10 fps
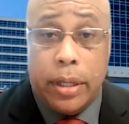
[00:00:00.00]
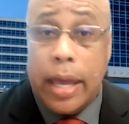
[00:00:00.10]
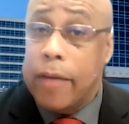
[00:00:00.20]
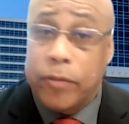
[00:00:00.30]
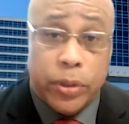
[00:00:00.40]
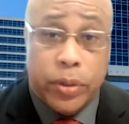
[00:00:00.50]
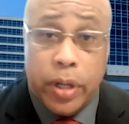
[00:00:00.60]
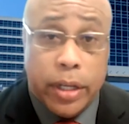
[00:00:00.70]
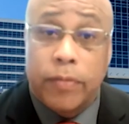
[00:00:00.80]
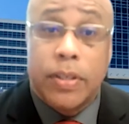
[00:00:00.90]
after
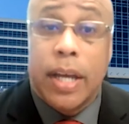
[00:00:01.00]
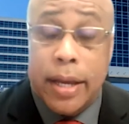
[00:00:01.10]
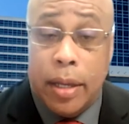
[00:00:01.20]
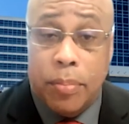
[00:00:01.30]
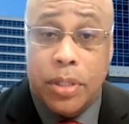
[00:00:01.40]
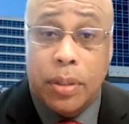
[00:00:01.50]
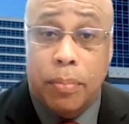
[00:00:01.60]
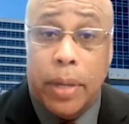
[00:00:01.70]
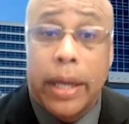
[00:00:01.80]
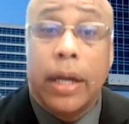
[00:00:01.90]
enough times, my